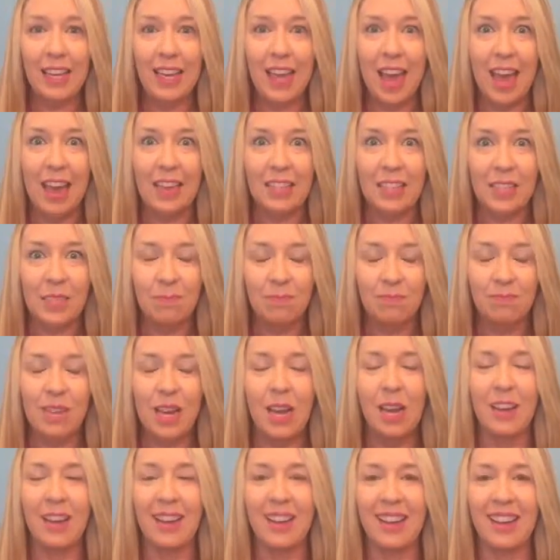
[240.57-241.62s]
kit.
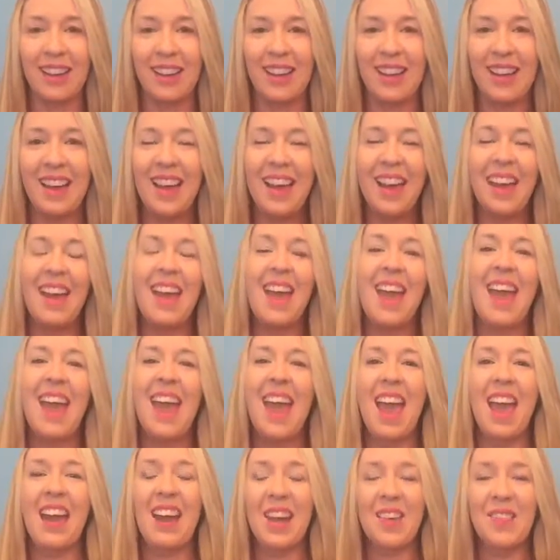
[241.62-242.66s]

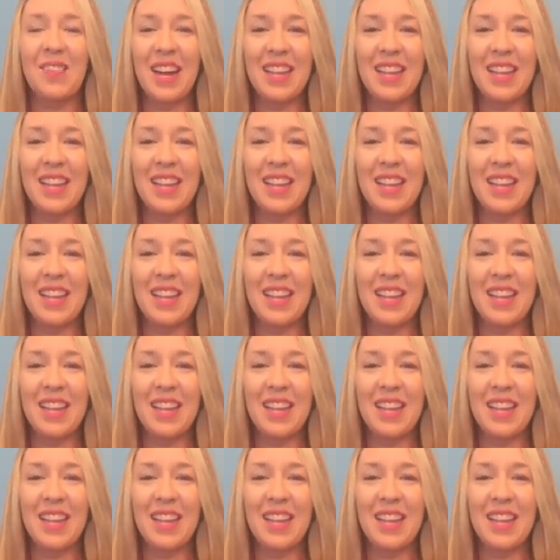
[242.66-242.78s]
And I'm